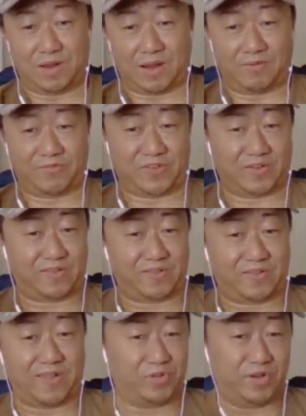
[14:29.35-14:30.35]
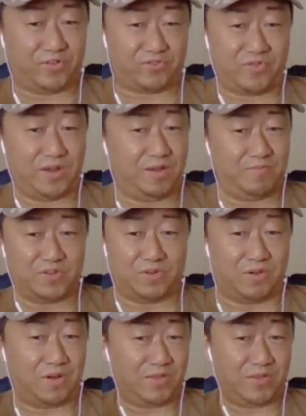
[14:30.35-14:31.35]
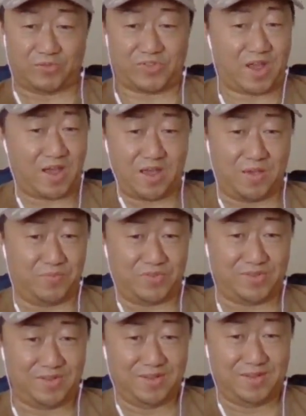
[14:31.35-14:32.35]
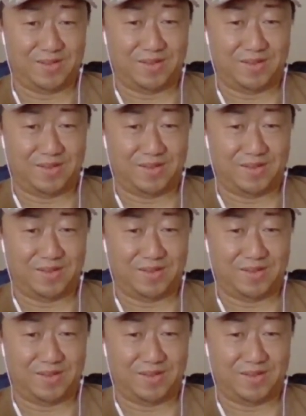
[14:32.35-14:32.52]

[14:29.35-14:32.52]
I've successfully streamed all those times.